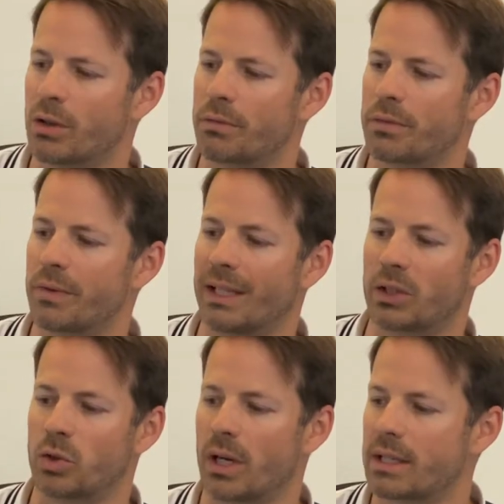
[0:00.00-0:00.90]
of
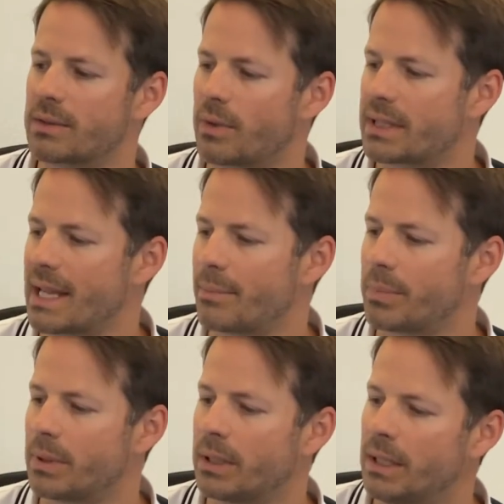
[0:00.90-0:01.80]
electronics, for
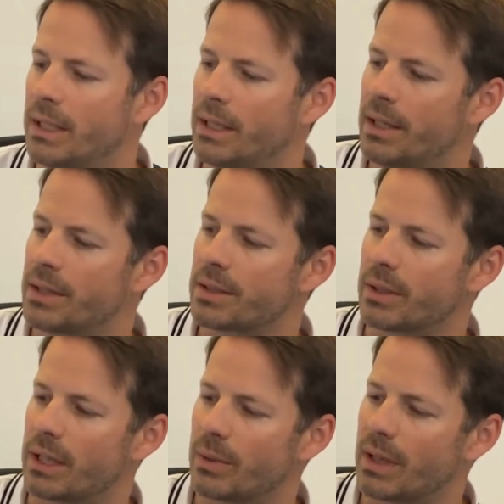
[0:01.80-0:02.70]
example. So
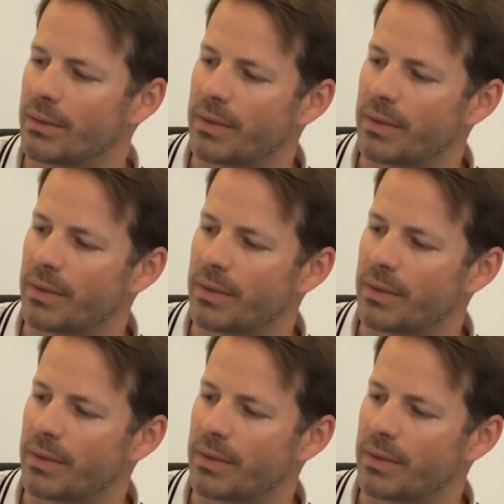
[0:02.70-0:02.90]
here we have